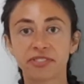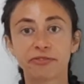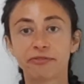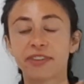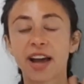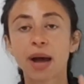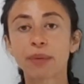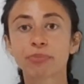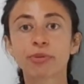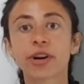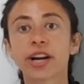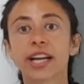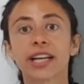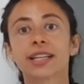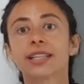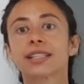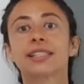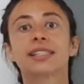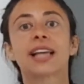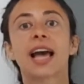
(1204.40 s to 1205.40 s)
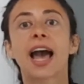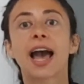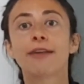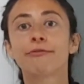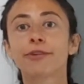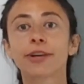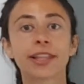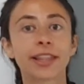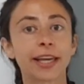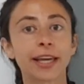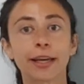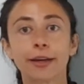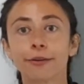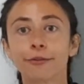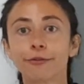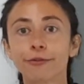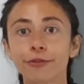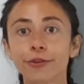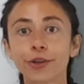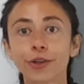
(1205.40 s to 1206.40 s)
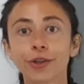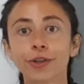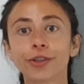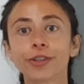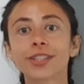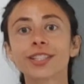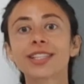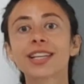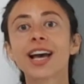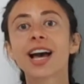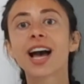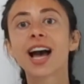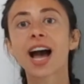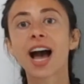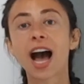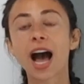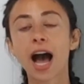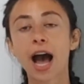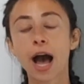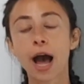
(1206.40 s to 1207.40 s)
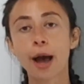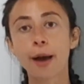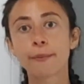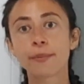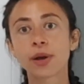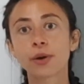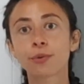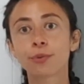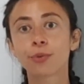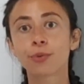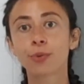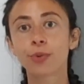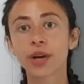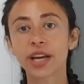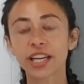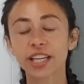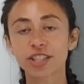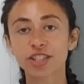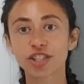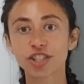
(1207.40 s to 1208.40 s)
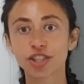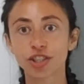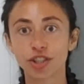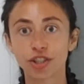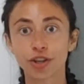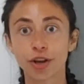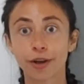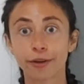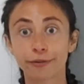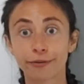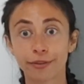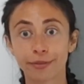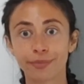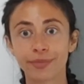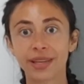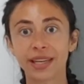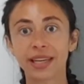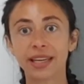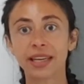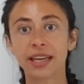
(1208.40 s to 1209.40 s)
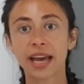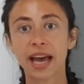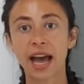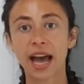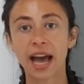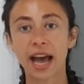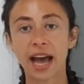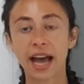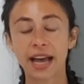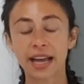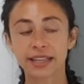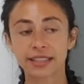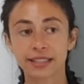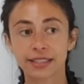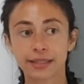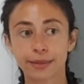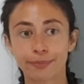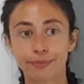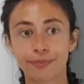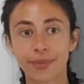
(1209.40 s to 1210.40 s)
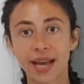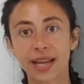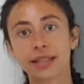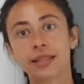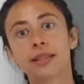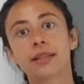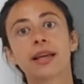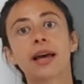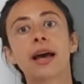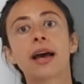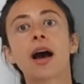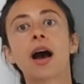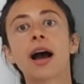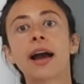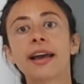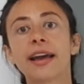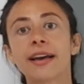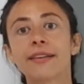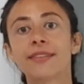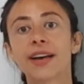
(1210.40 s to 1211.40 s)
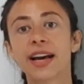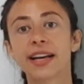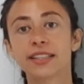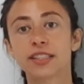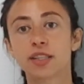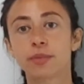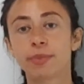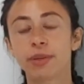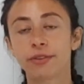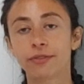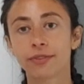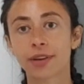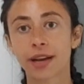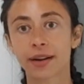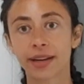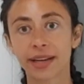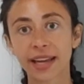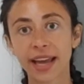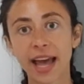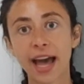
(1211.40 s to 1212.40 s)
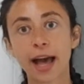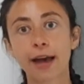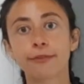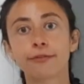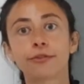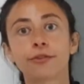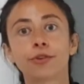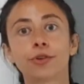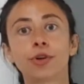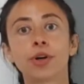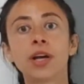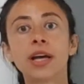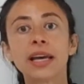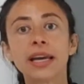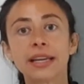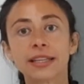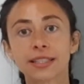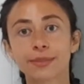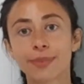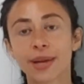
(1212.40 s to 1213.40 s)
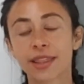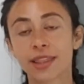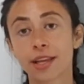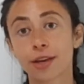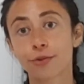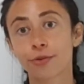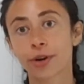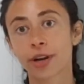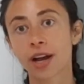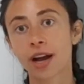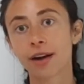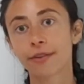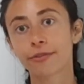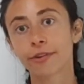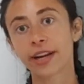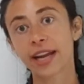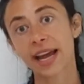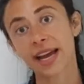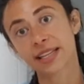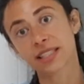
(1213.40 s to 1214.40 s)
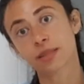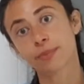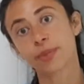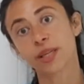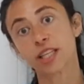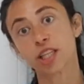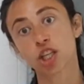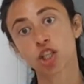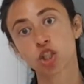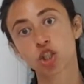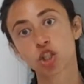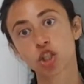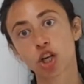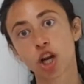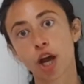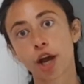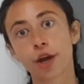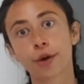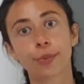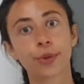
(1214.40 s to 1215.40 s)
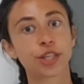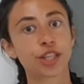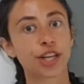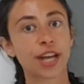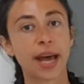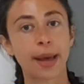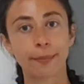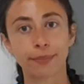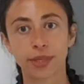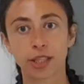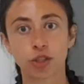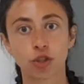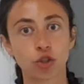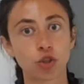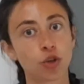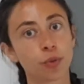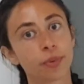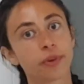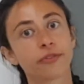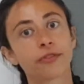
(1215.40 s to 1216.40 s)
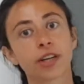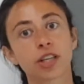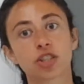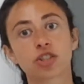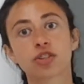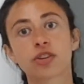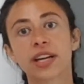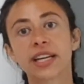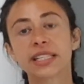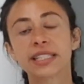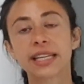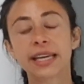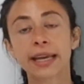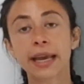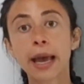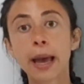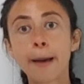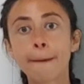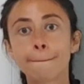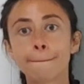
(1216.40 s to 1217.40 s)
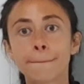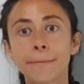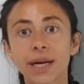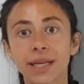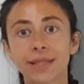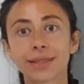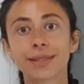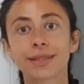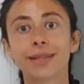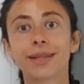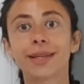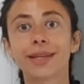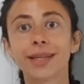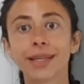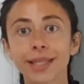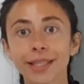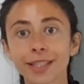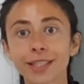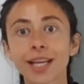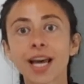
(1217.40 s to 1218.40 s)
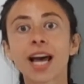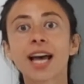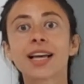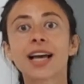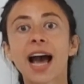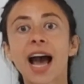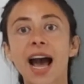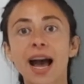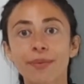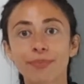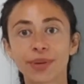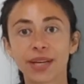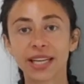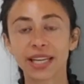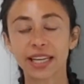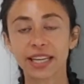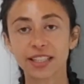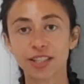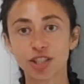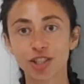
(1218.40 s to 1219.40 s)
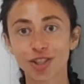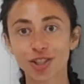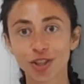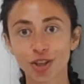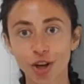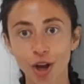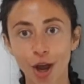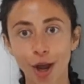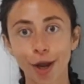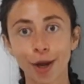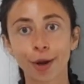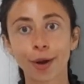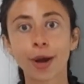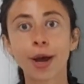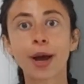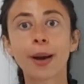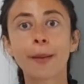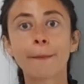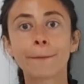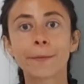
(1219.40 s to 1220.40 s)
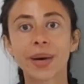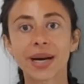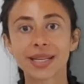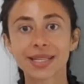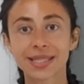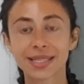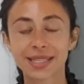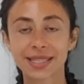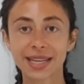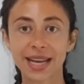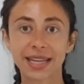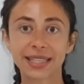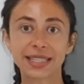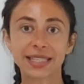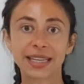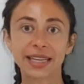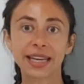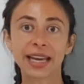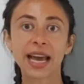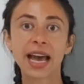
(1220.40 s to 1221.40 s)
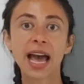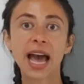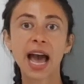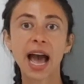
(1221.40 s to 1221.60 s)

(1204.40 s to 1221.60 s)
fabrics, everything, foods, which, you know, for me has meant that I have had to be very careful. It's meant that recovery has been slow, which can be super frustrating, but it is happening. It's slow but steady.